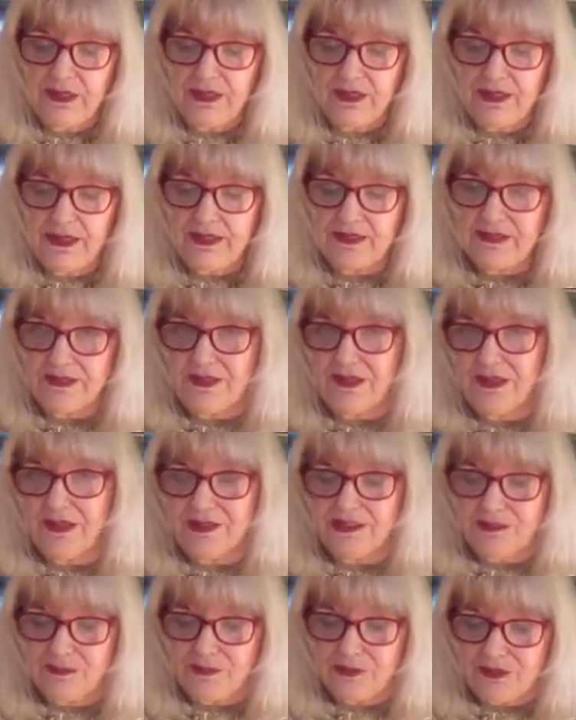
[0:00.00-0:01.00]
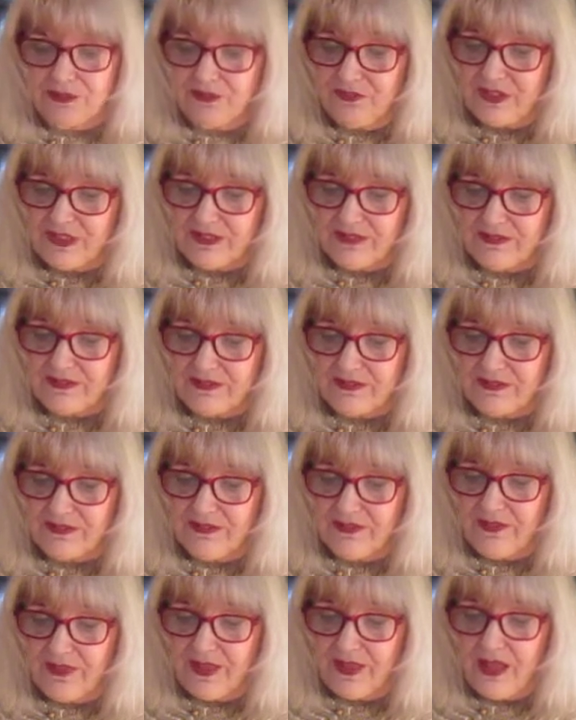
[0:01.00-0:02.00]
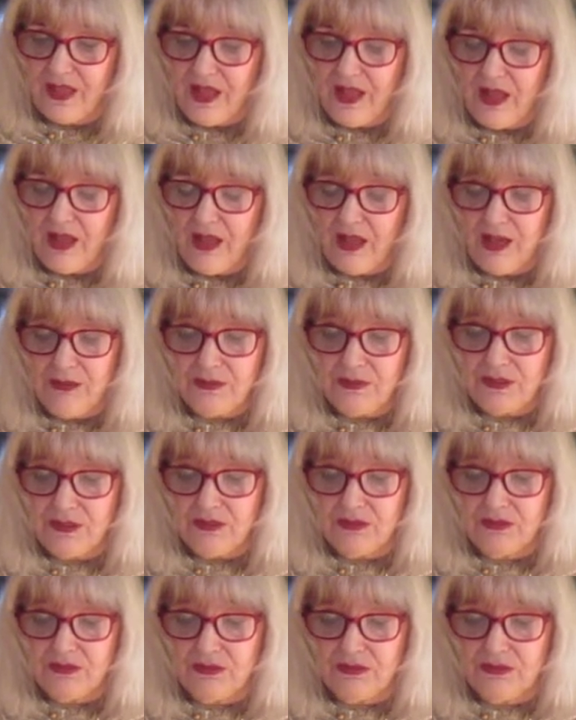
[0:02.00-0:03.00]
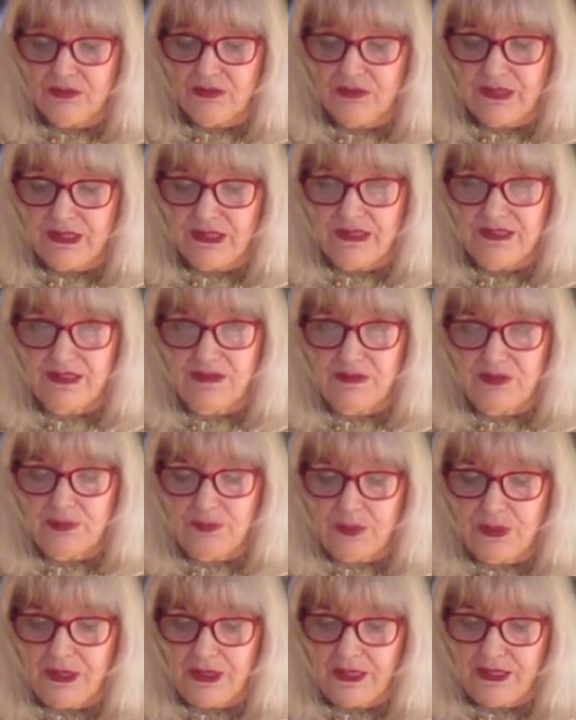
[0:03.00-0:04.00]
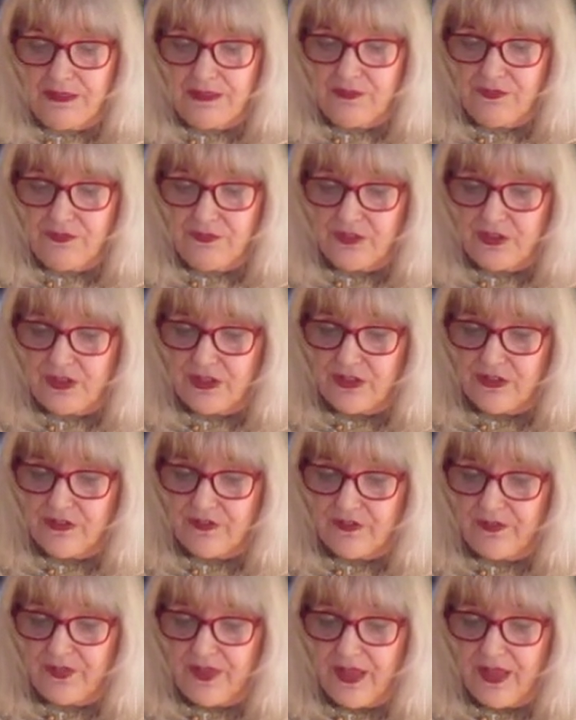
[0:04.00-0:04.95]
inside the blood vessels. I was going crazy with pain and fear.